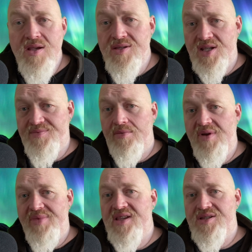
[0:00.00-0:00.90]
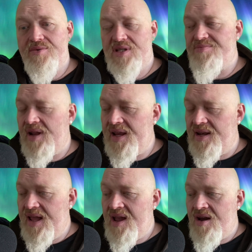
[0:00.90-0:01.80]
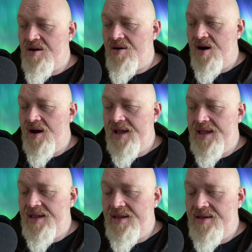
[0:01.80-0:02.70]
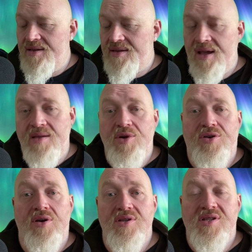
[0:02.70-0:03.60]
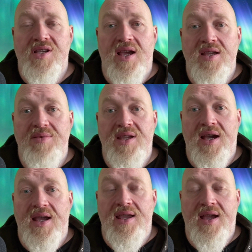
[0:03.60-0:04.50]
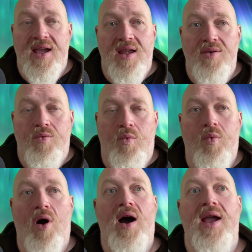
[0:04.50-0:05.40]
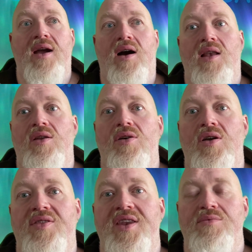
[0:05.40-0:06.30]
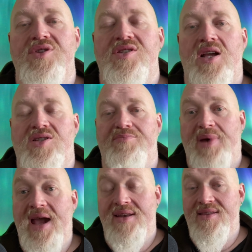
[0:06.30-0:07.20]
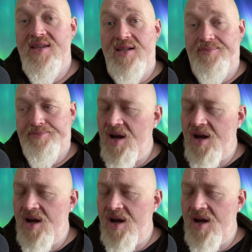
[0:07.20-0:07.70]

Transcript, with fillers: So it's probably best to explain how I came across ABA and why I learned that it was such a bad thing.